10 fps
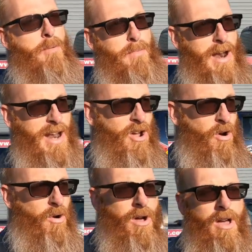But I
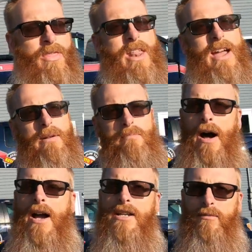know that I can
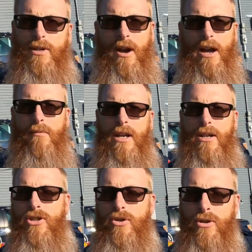buy some time
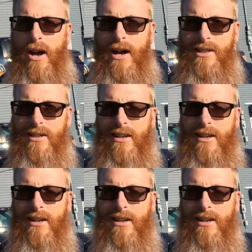because you guys